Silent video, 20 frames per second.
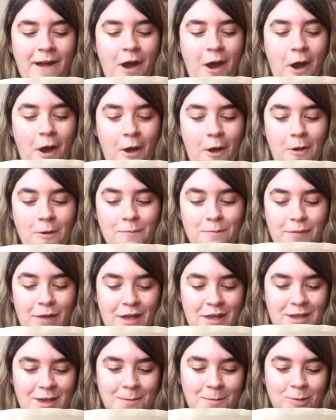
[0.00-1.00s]
hope
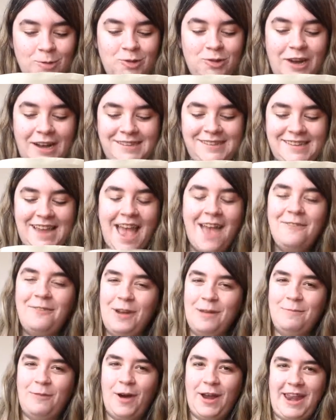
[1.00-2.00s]
you will trust
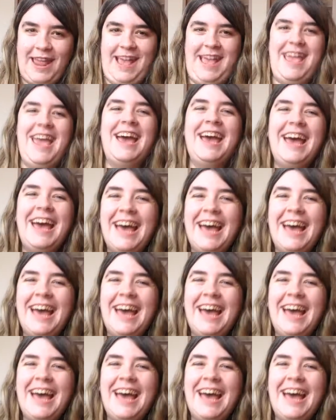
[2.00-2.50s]
everybody."